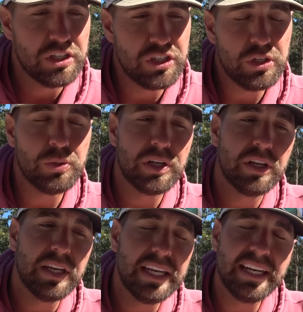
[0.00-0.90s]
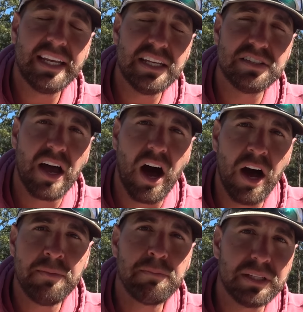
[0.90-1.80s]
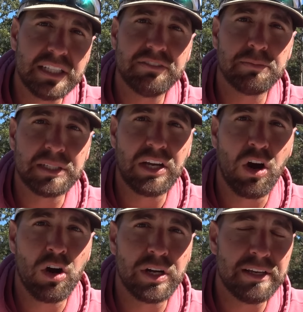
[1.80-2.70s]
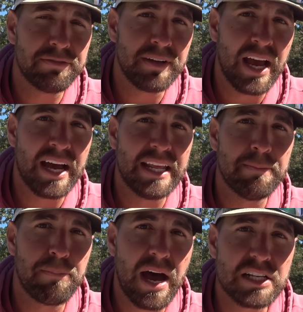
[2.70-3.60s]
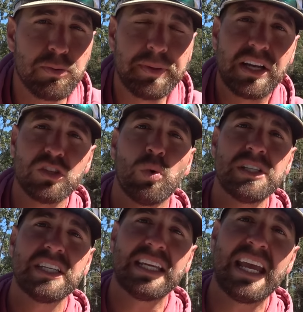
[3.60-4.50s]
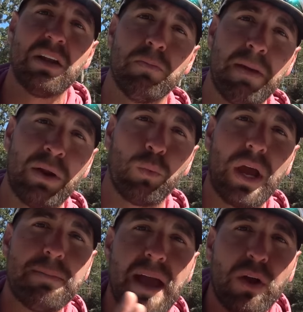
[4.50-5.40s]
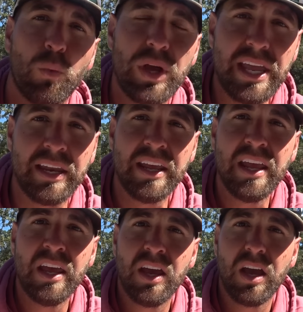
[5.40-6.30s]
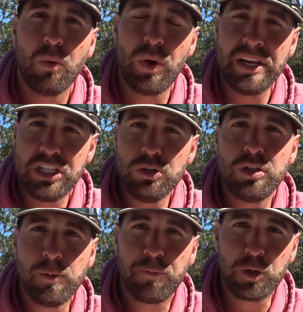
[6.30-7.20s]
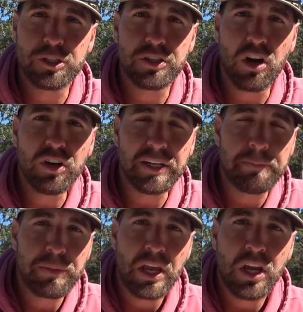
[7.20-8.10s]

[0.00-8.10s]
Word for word: Dude, it is unbelievably hard, if not impossible, because once again, man, way back when, when YouTube first started,